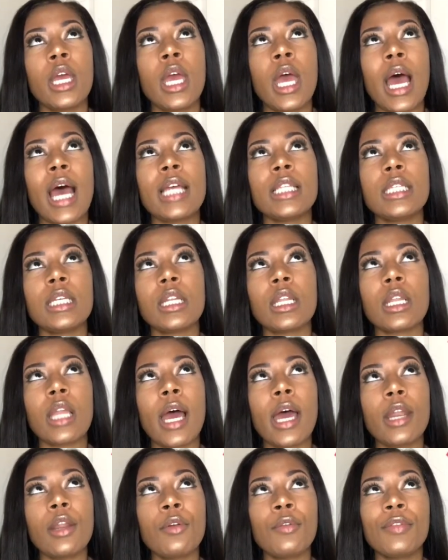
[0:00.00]
I did a
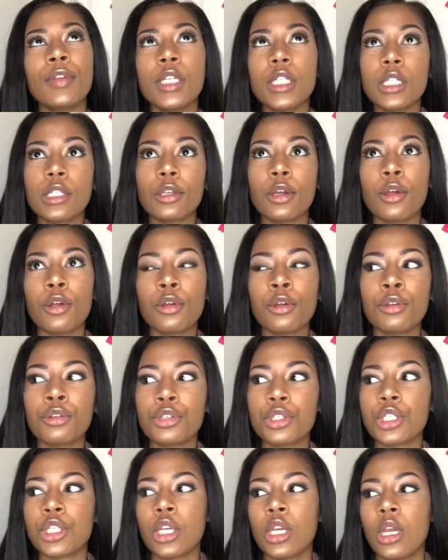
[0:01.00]
lot of
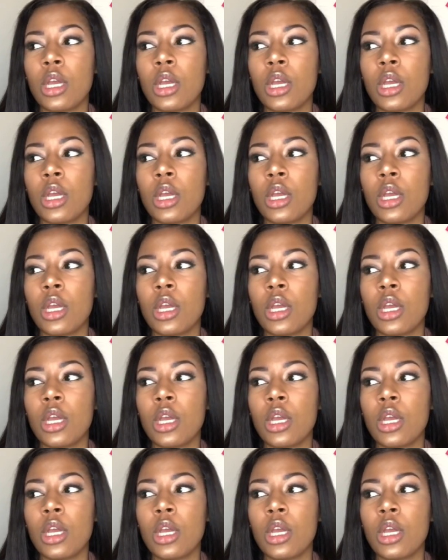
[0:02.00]
research